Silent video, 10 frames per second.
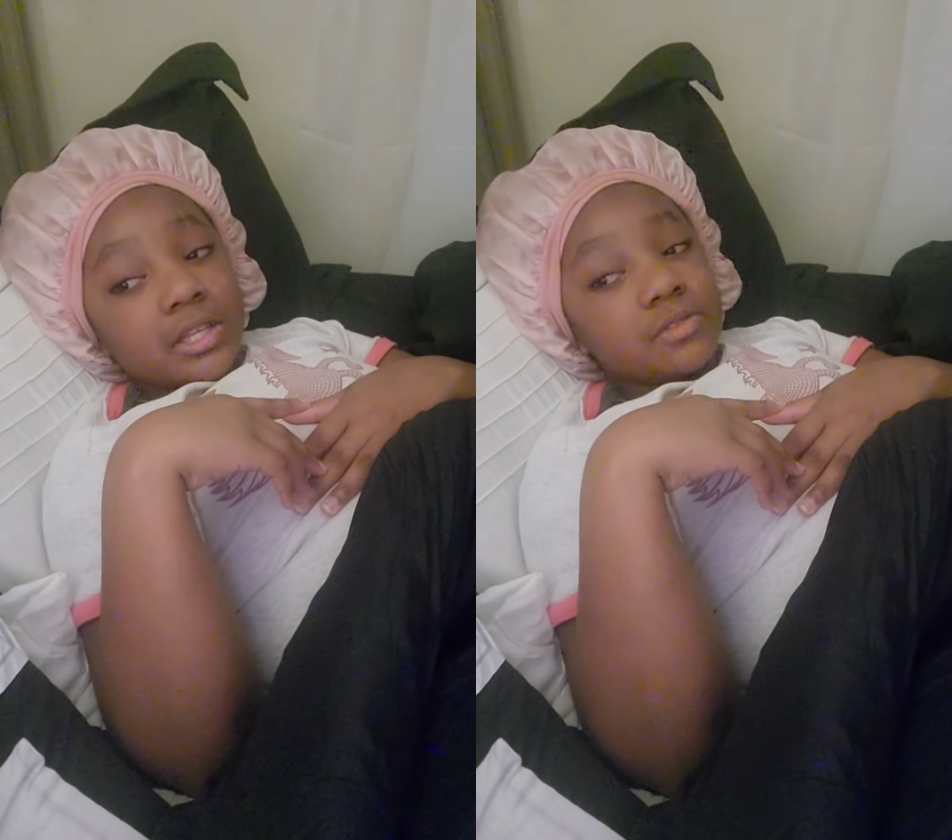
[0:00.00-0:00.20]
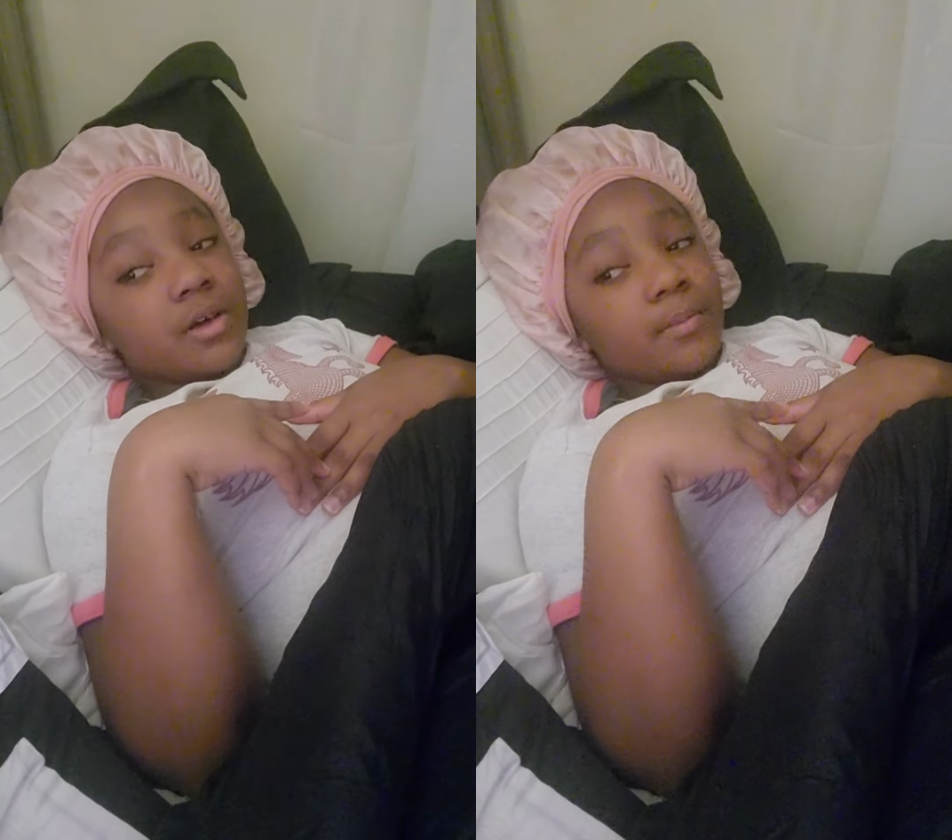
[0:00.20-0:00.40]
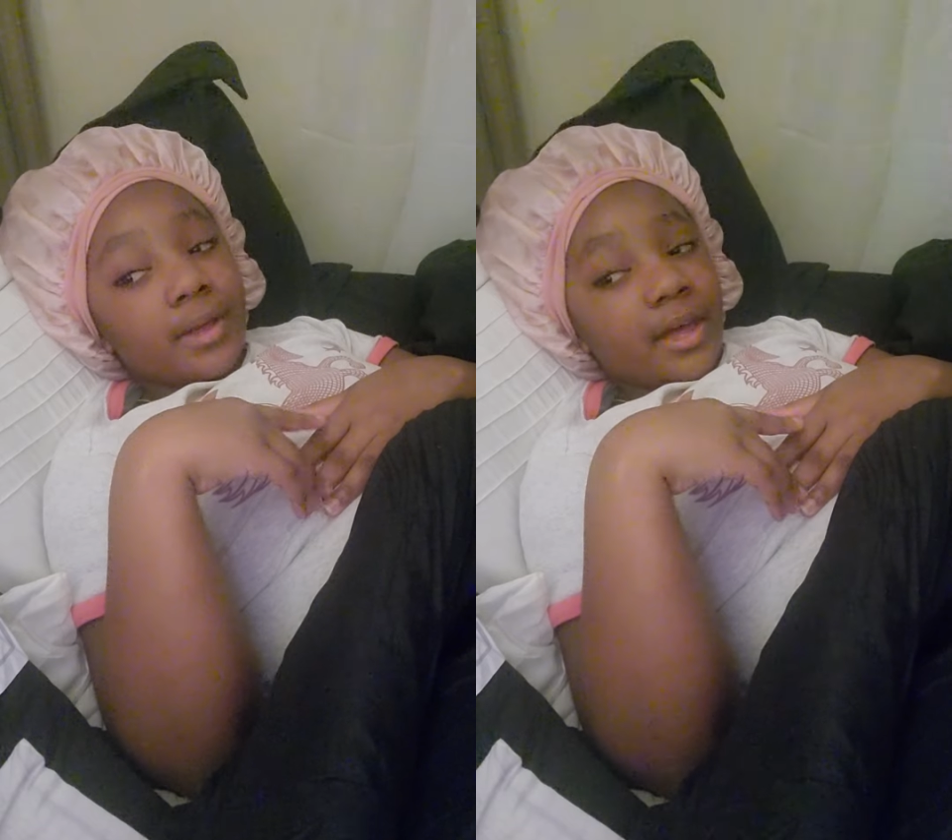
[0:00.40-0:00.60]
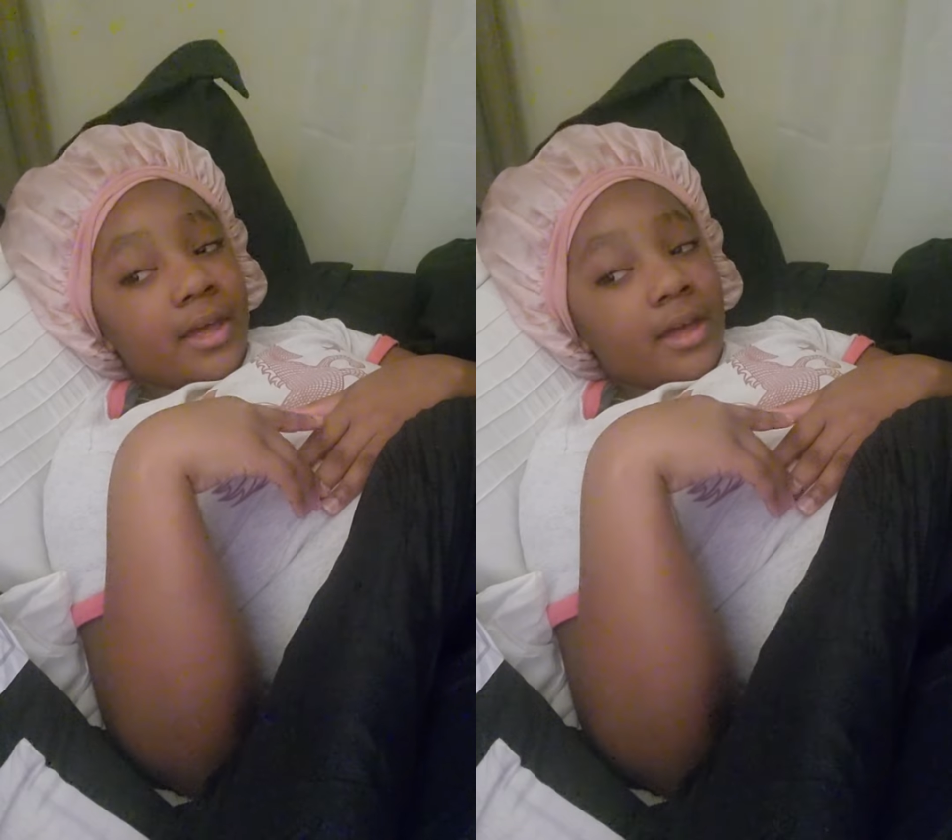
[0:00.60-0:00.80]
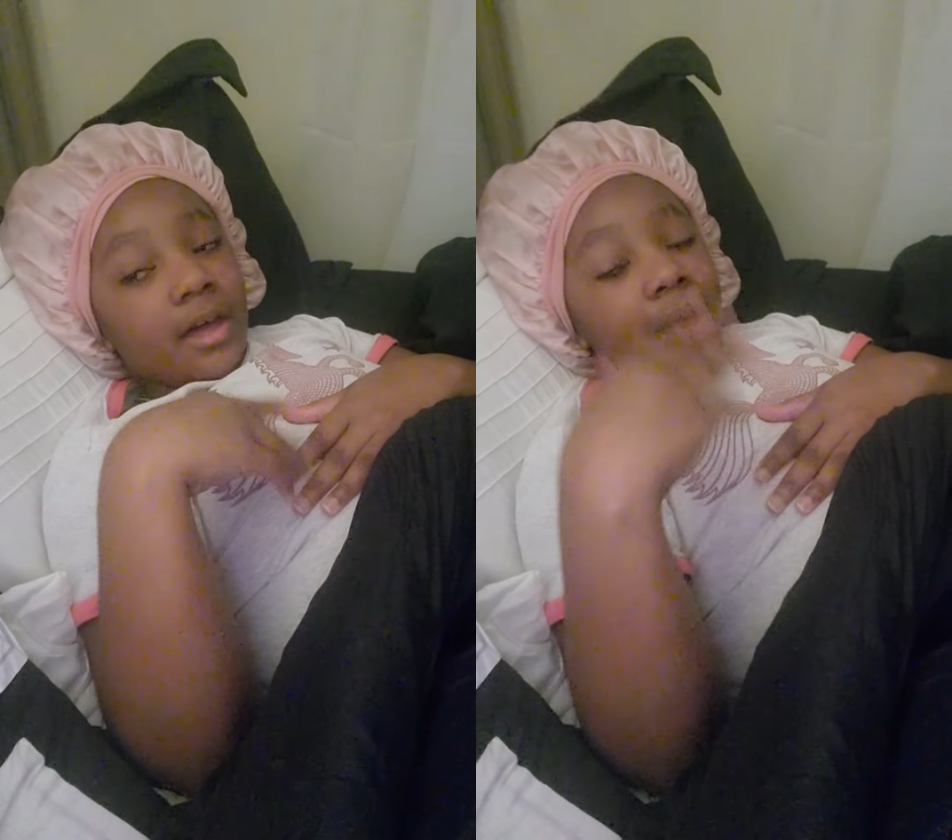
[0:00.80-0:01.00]
So I'm
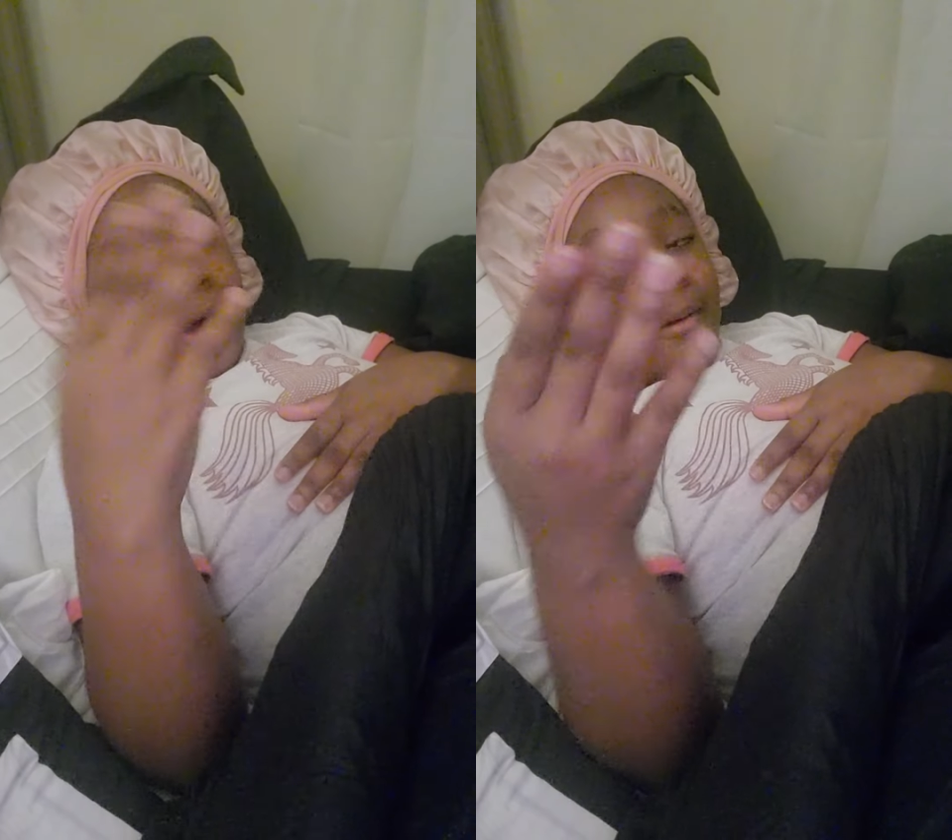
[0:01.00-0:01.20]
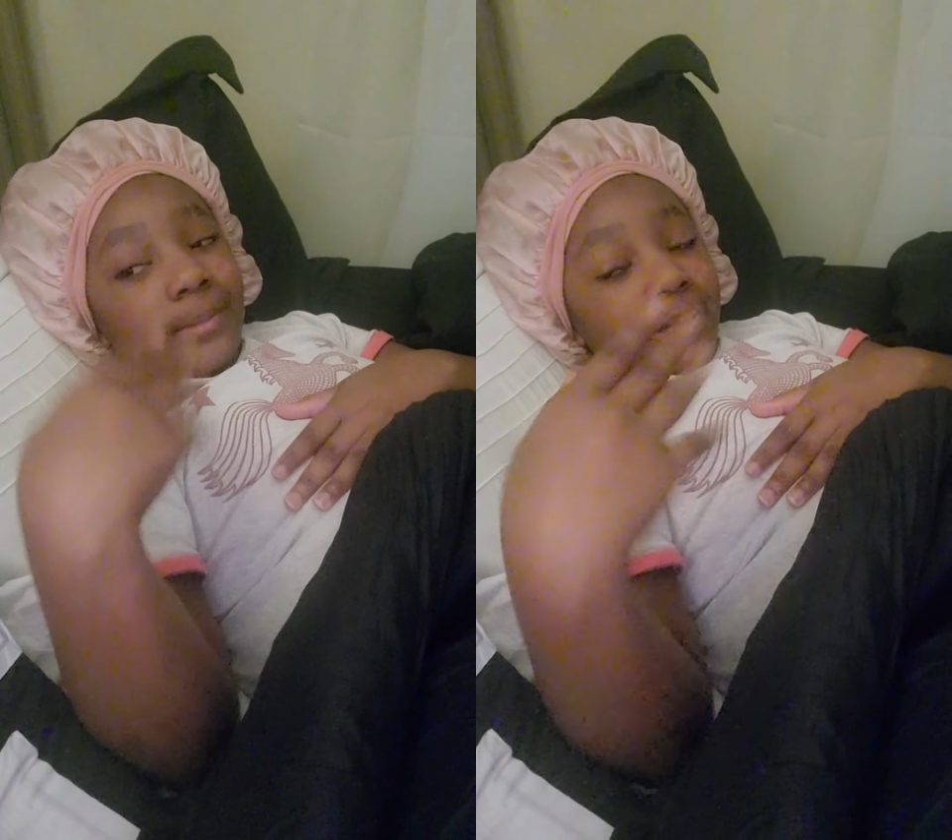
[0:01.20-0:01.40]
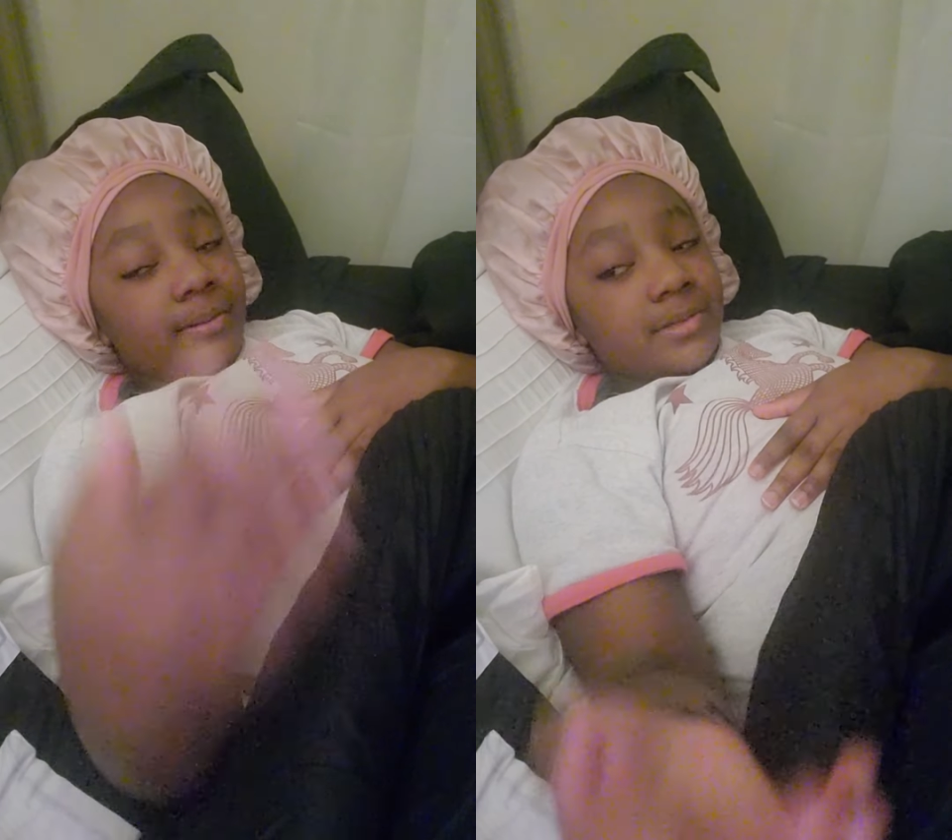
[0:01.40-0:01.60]
how I'm going to